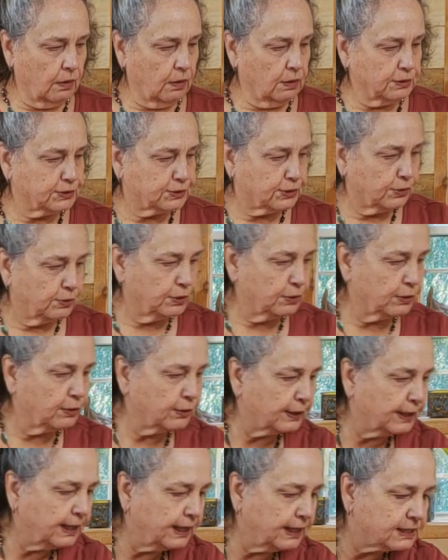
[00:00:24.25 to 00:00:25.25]
Also,
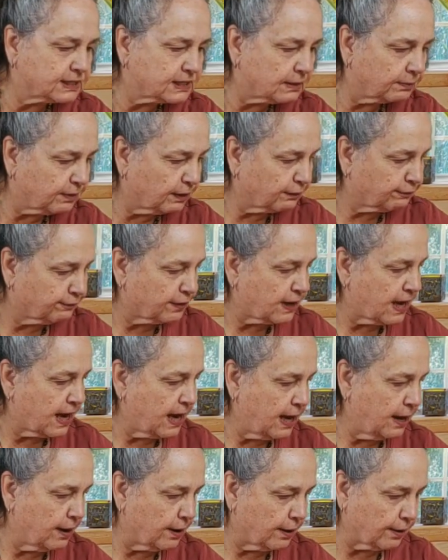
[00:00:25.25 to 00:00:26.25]
you're going to need something for
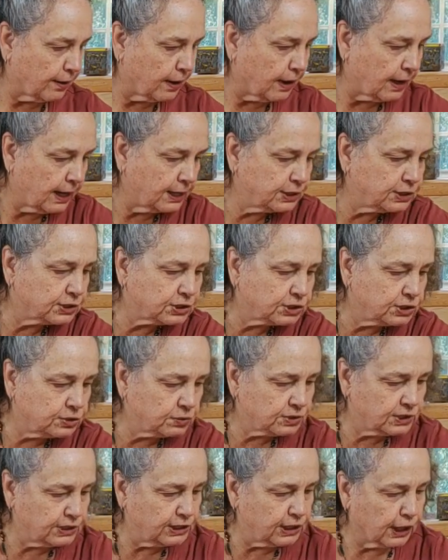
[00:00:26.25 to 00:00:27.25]
hair. I just
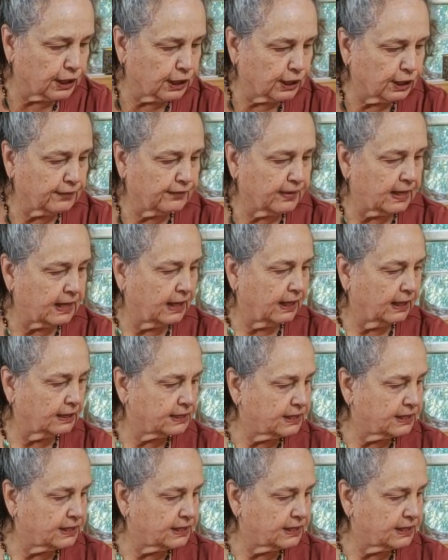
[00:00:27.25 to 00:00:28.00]
used yarn that I